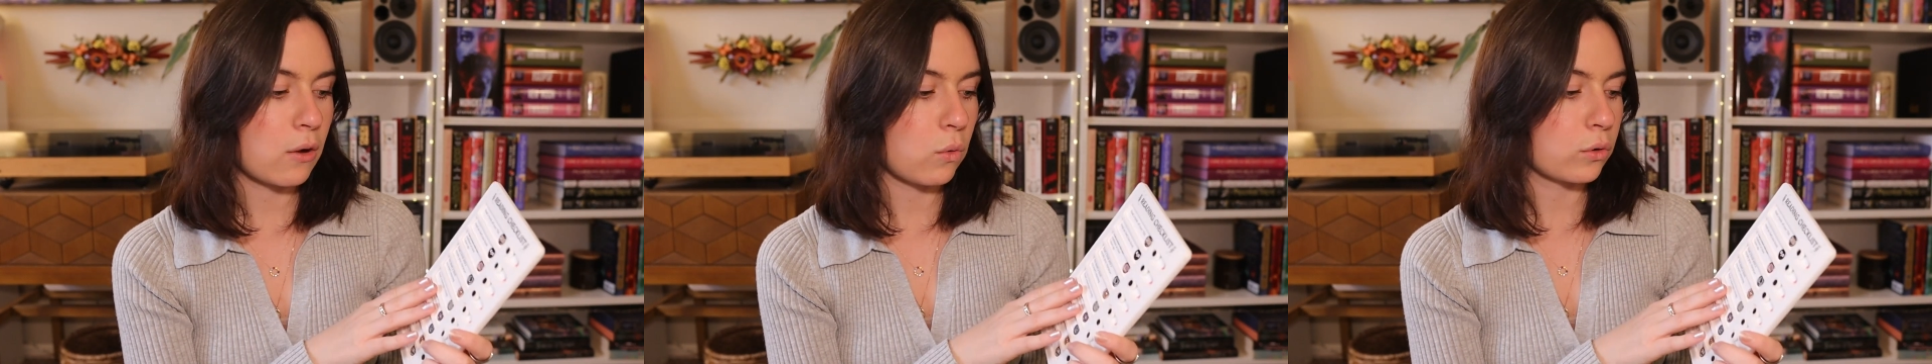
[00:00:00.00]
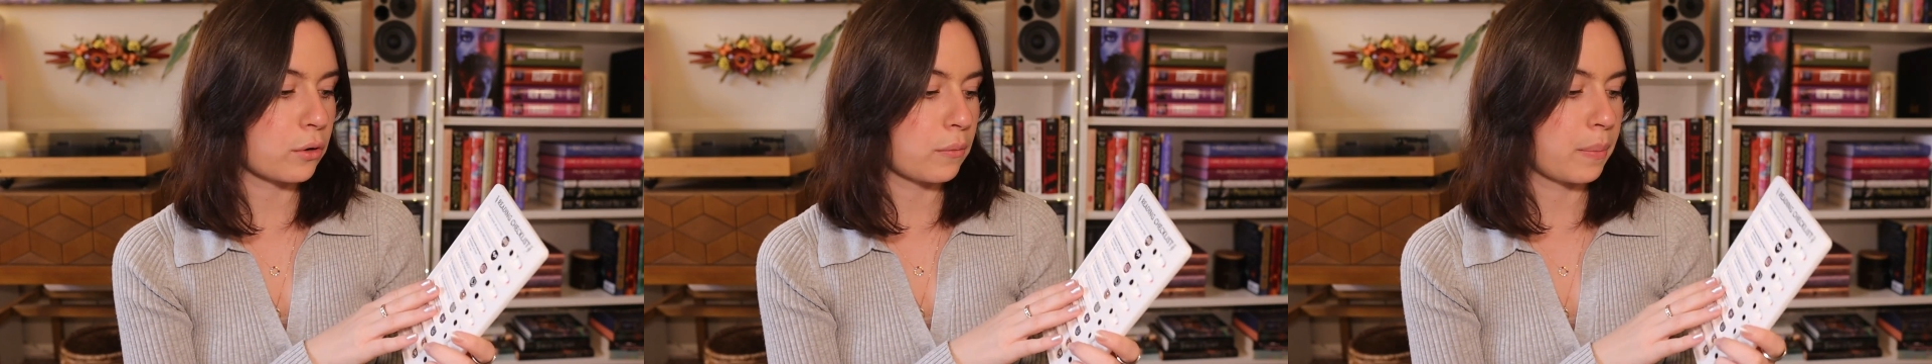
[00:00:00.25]

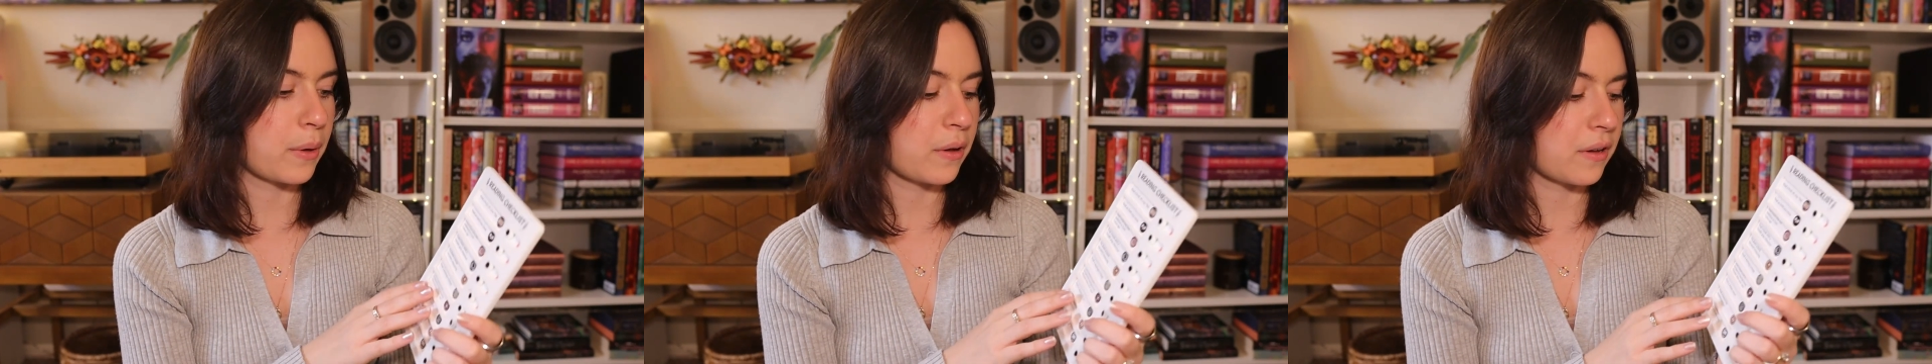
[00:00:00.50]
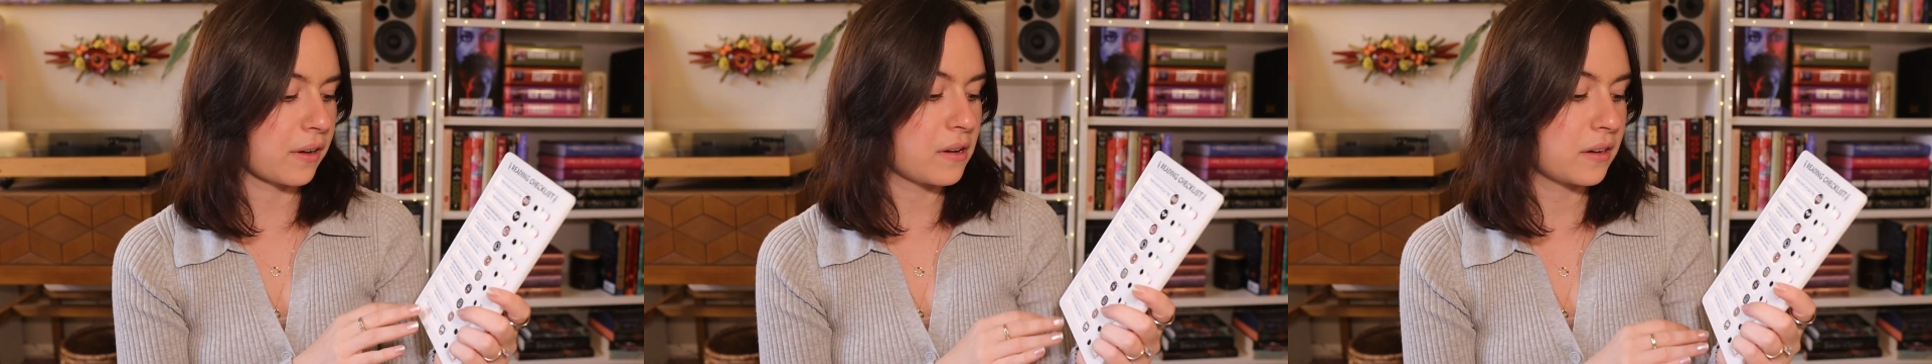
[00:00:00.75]
older
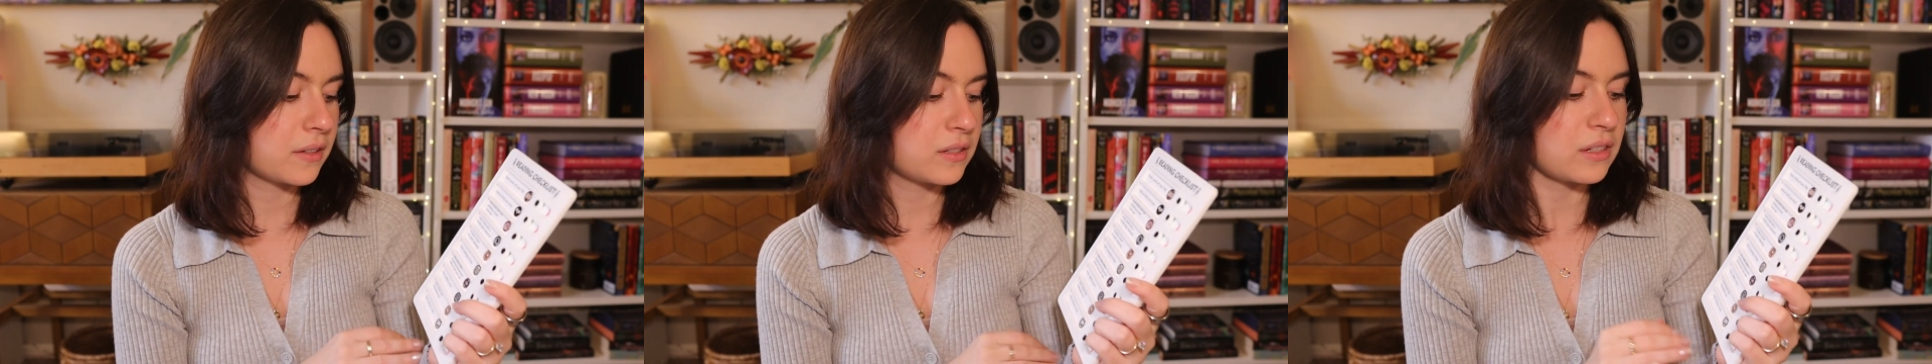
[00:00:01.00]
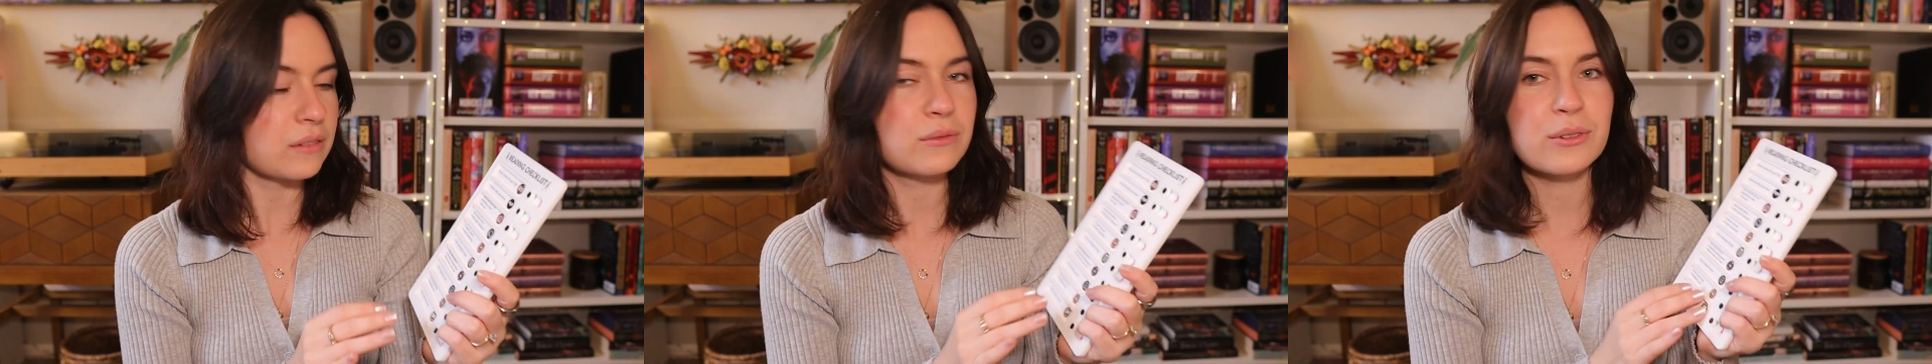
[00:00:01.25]

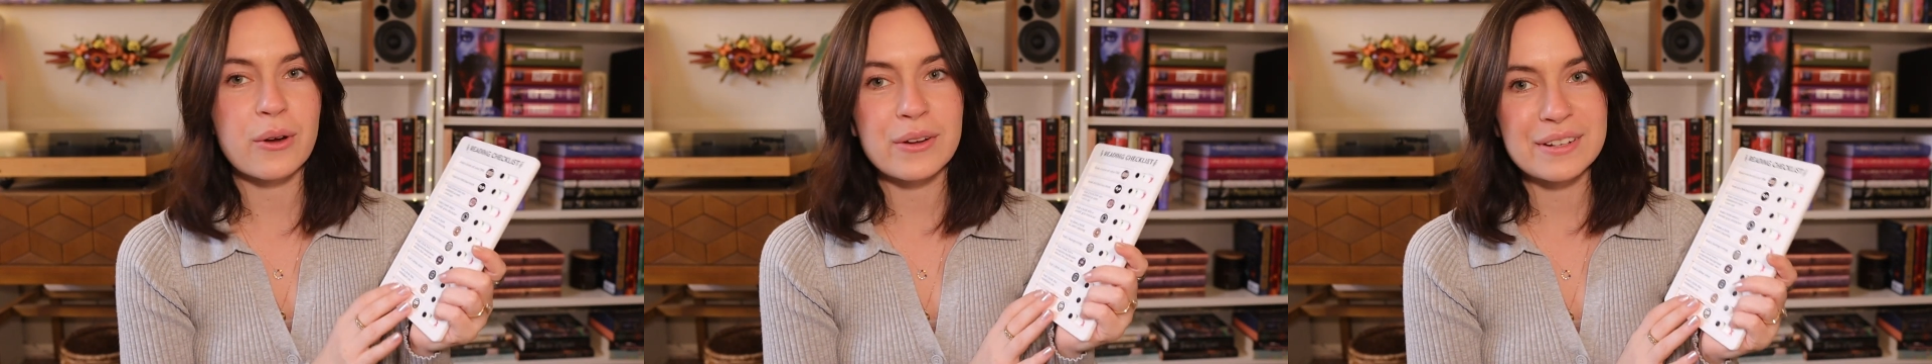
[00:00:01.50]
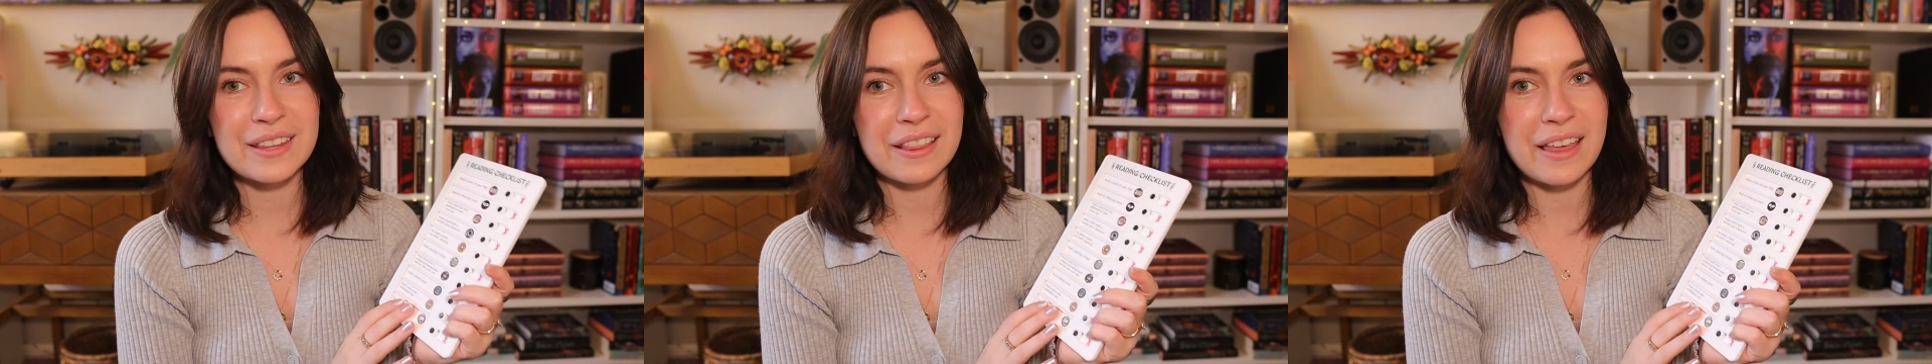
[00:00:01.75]
books and
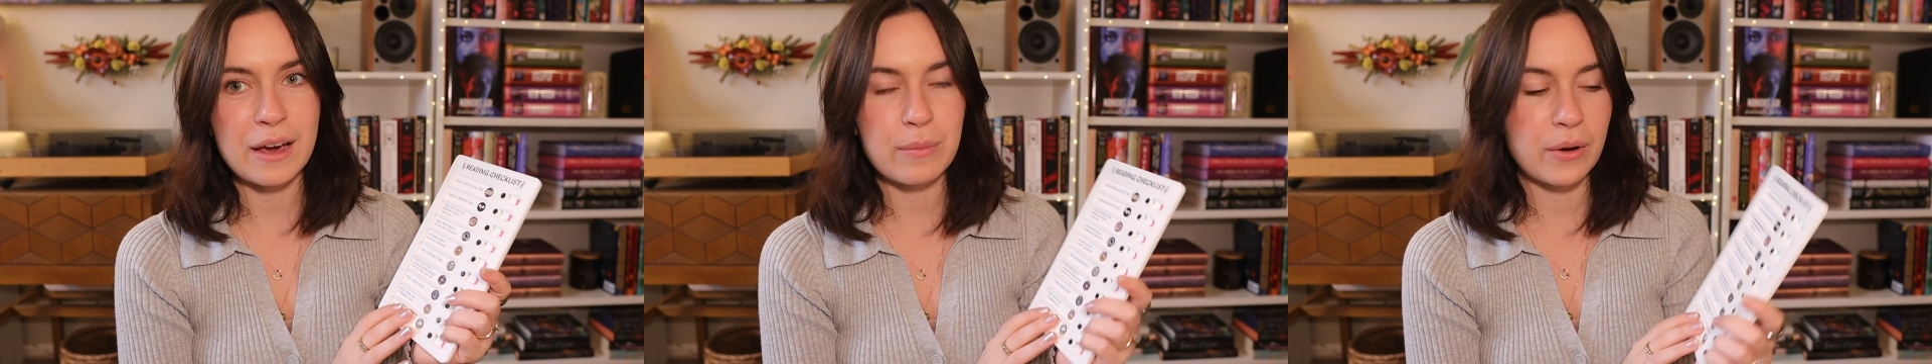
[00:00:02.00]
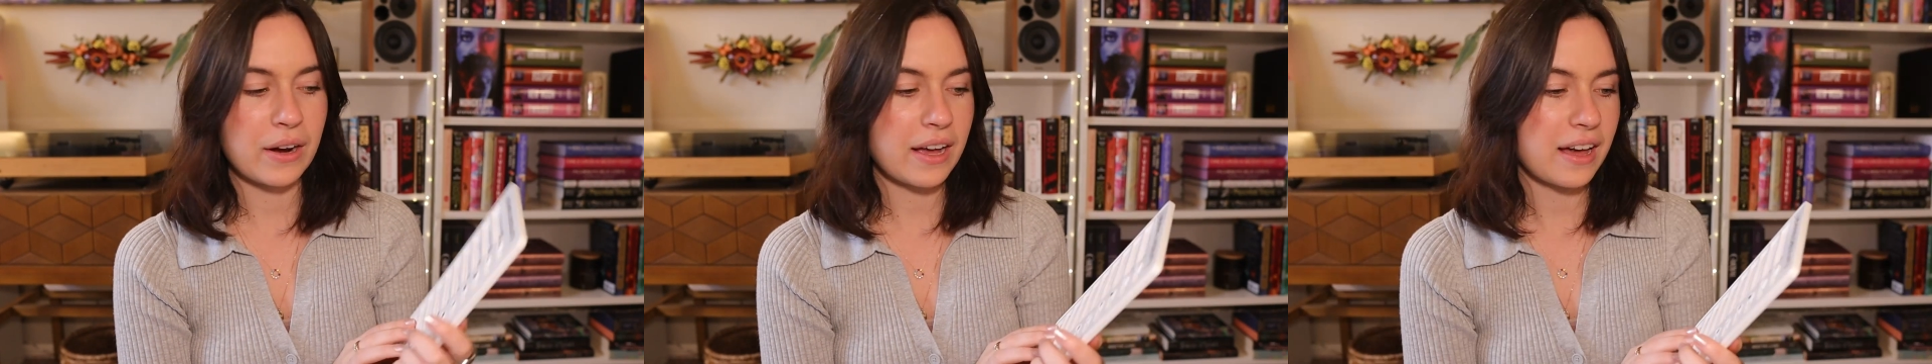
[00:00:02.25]
going to the
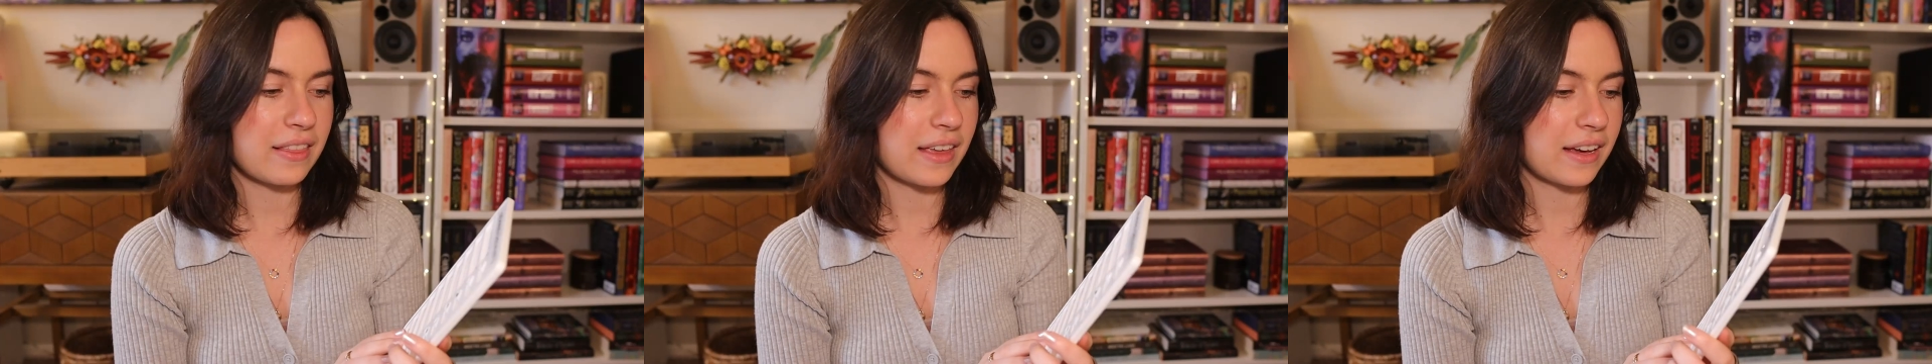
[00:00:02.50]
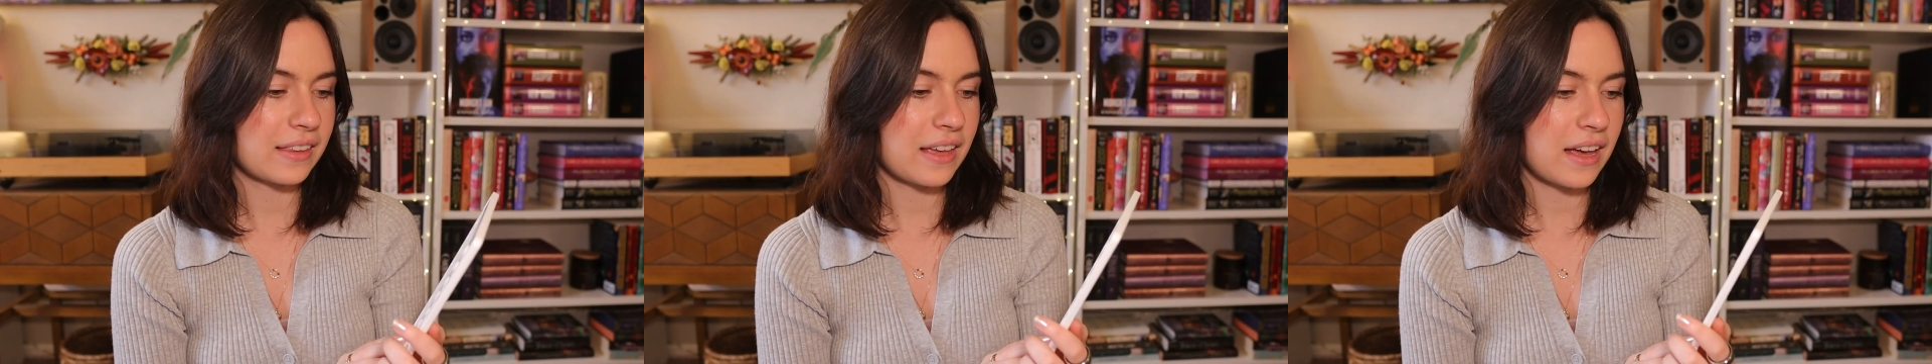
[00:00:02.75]
library. I
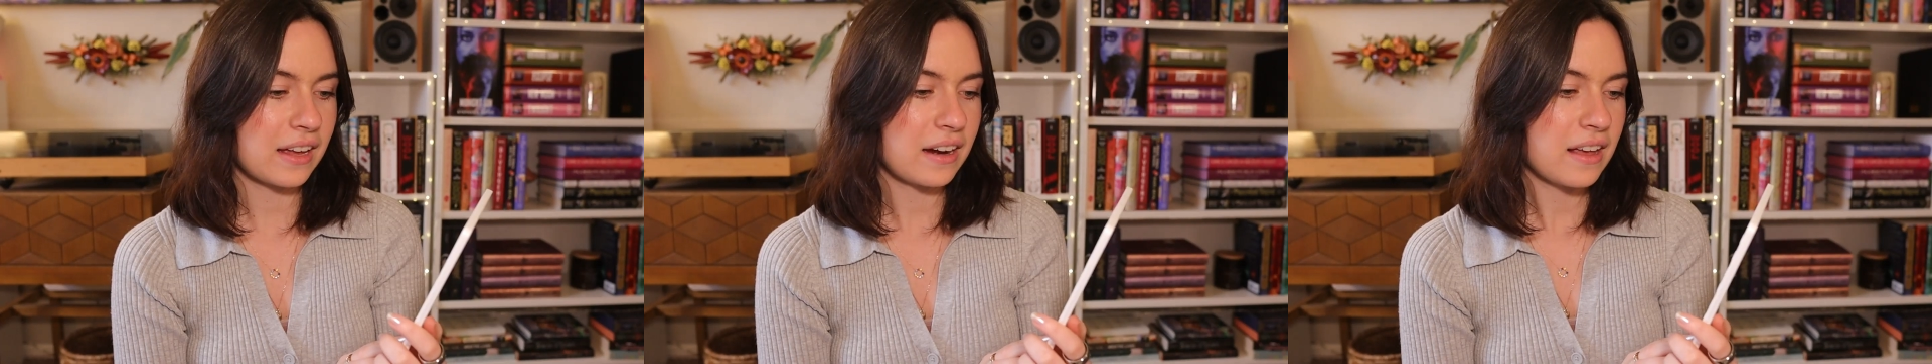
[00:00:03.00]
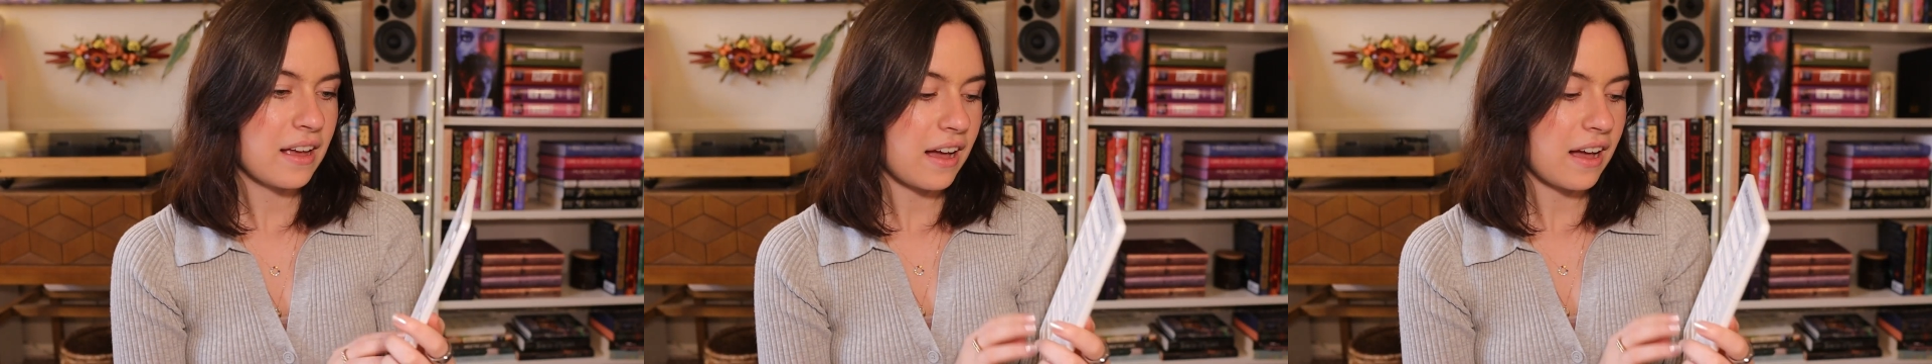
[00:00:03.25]
like that.